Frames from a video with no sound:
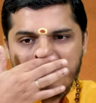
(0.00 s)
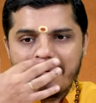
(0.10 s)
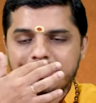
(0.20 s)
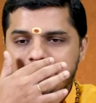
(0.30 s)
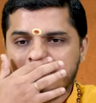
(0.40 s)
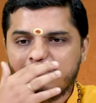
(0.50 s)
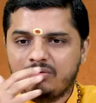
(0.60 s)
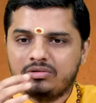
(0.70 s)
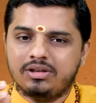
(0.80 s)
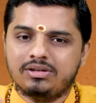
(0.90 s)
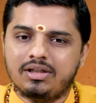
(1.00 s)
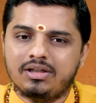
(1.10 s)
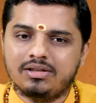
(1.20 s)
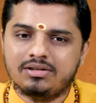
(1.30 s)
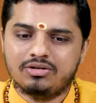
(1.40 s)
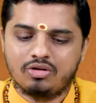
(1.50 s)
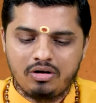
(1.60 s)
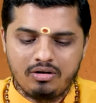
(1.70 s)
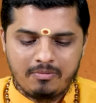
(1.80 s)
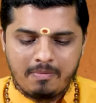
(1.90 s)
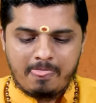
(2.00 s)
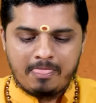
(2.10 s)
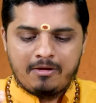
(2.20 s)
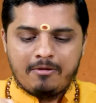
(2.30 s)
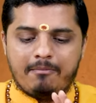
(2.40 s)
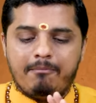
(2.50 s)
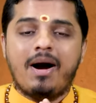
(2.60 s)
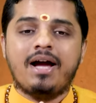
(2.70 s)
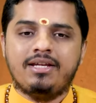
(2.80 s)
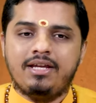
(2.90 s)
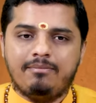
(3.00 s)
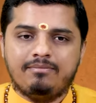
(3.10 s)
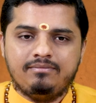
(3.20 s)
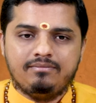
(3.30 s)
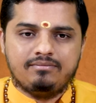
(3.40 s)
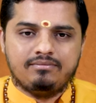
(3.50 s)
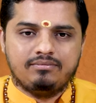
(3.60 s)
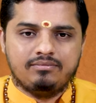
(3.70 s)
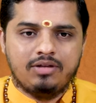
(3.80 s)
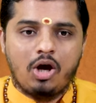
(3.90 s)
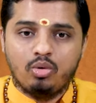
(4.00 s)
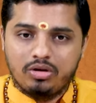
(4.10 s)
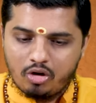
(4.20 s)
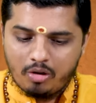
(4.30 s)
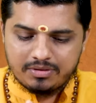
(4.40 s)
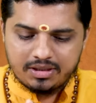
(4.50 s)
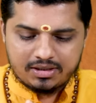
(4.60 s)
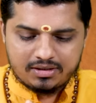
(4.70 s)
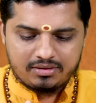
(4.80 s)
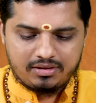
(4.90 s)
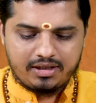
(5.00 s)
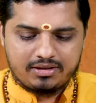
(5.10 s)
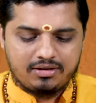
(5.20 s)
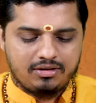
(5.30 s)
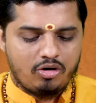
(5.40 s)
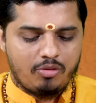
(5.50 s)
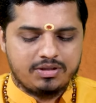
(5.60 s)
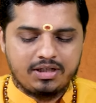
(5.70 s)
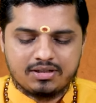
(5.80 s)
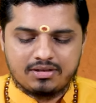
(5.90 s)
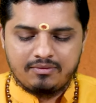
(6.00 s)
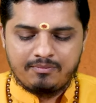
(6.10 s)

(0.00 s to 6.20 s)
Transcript: Which are the four things that he has dissolved? Bahyam, the outer objects, the external objects.